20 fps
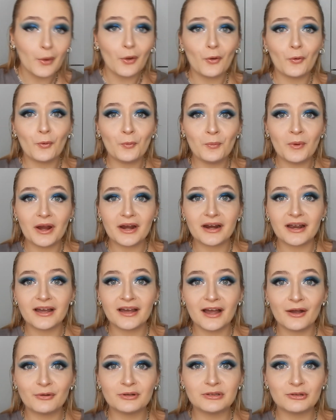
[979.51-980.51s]
oh my
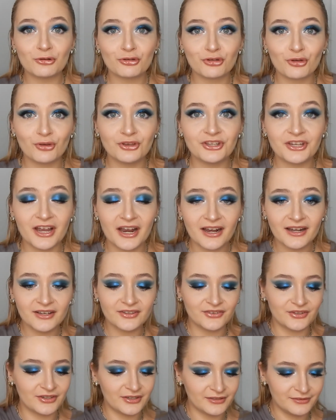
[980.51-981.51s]
god, how it looks on the
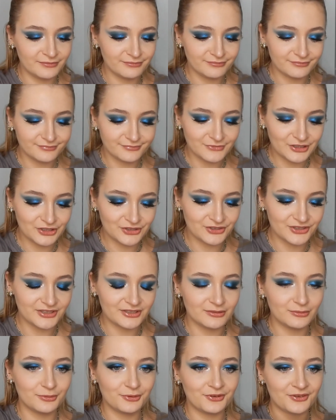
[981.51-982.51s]
eyes, and it
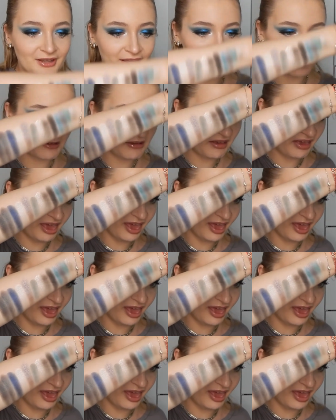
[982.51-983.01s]
just looks like